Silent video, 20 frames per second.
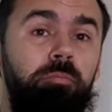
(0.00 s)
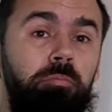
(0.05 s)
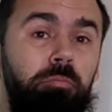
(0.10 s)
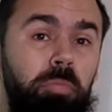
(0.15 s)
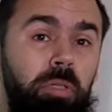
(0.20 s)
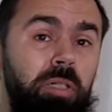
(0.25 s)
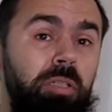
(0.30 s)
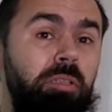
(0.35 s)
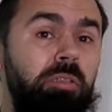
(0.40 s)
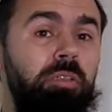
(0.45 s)

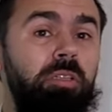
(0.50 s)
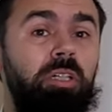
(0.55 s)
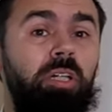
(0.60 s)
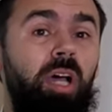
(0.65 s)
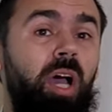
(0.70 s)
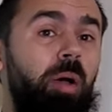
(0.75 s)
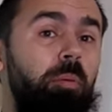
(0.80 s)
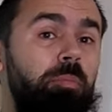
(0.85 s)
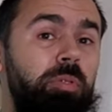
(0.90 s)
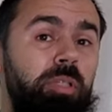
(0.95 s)
but
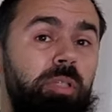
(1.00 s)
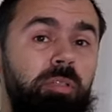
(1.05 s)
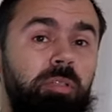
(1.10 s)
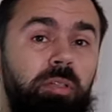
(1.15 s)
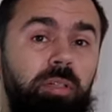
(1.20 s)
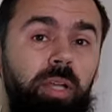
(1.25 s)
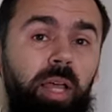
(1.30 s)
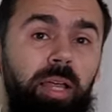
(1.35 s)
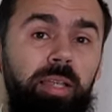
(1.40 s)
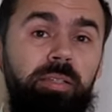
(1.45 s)
comes in
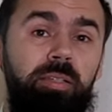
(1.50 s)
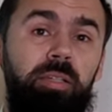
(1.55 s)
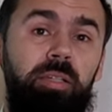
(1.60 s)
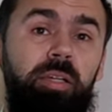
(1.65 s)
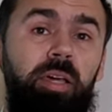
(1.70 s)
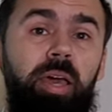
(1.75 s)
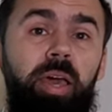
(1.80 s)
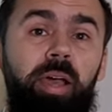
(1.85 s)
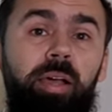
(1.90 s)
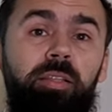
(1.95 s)
classic,
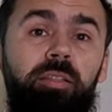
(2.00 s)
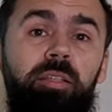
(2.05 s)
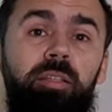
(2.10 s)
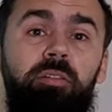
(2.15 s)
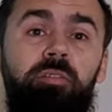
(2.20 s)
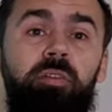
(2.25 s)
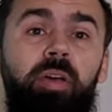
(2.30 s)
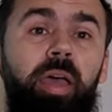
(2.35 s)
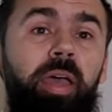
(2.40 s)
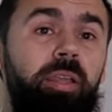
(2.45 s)

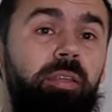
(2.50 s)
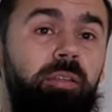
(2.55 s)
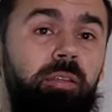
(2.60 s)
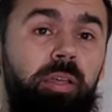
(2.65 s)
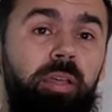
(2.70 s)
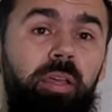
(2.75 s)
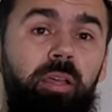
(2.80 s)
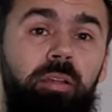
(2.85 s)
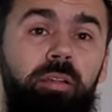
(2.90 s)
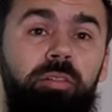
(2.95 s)
active and
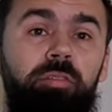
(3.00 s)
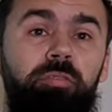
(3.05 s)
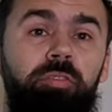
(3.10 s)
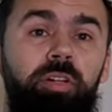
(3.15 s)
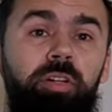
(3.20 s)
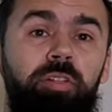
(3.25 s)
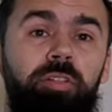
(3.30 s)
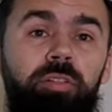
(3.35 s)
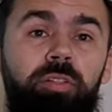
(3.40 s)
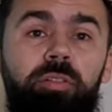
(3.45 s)
elite
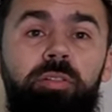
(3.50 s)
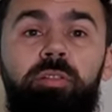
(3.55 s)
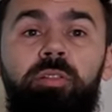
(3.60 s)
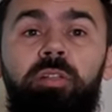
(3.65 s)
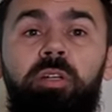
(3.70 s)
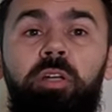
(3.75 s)
versions.